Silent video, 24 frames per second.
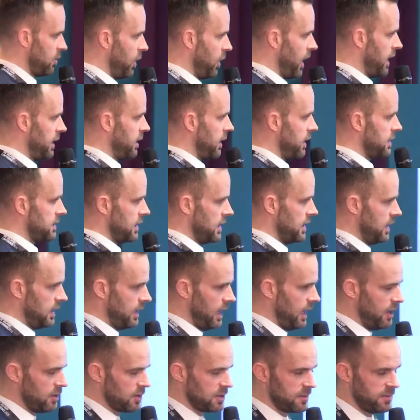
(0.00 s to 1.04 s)
whether it's an
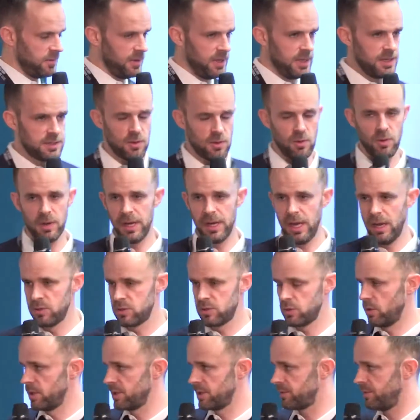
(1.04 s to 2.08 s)
in-house fleet or an
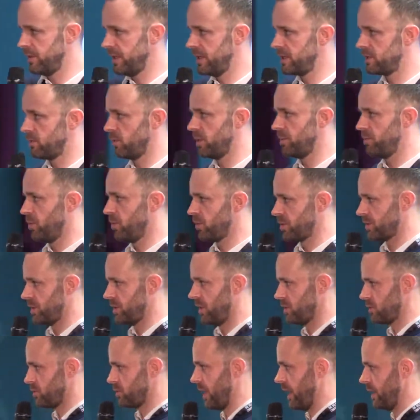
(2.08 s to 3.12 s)
outsourced fleet, we push
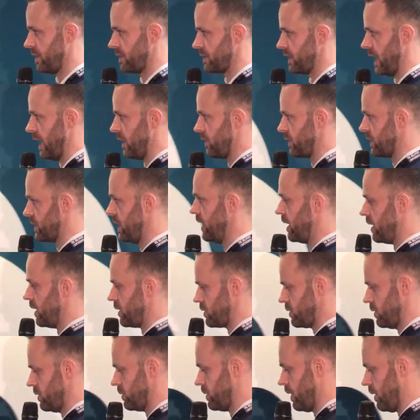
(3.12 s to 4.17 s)
those rounds out
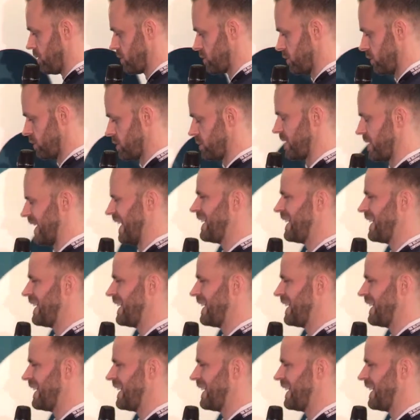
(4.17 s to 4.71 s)
to those customers.